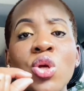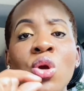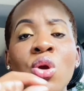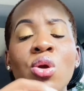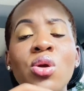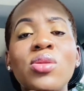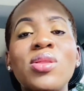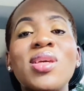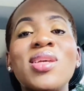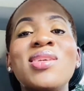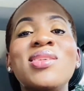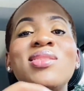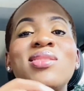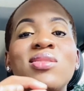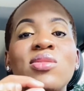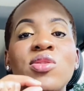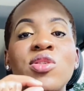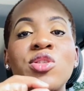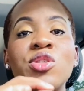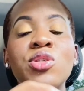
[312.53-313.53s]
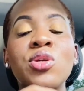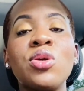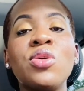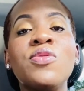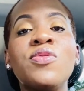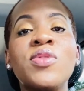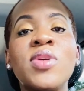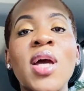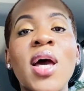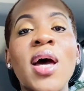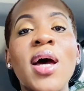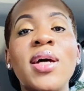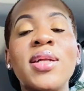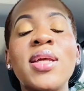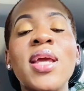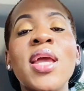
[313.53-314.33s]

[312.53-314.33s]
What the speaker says: earth is to serve God.